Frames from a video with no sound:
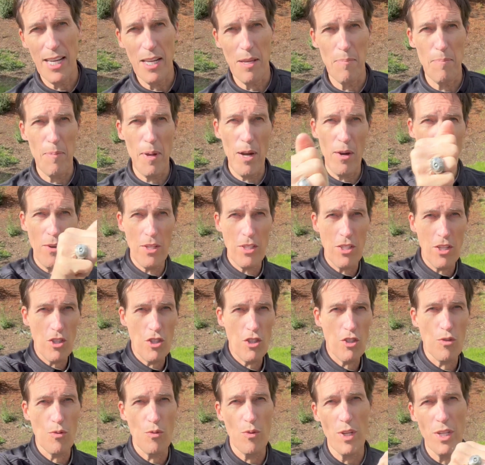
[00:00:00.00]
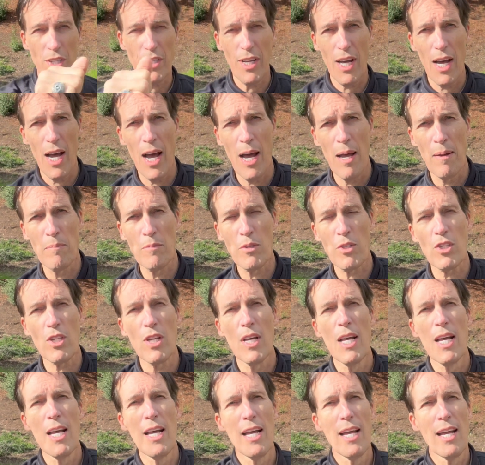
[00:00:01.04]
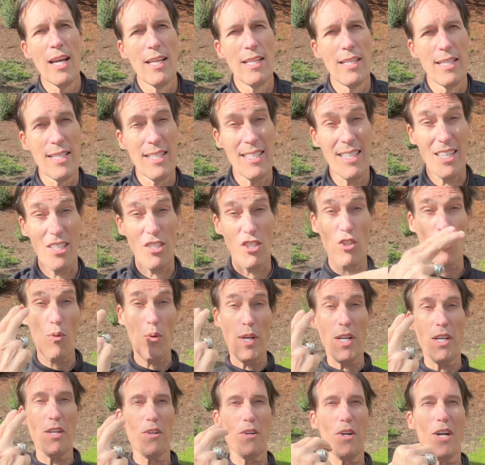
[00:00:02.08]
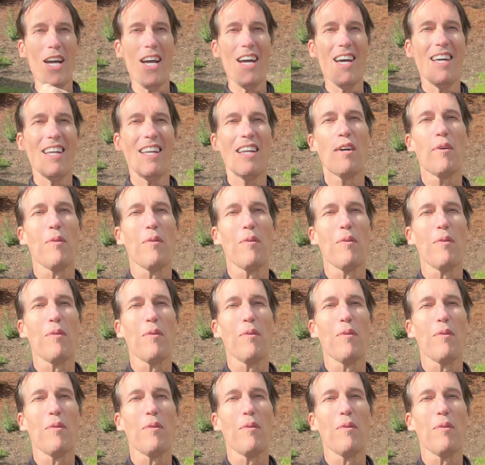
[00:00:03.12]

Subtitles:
He parries us 3 times, and then he's gonna swing at our head.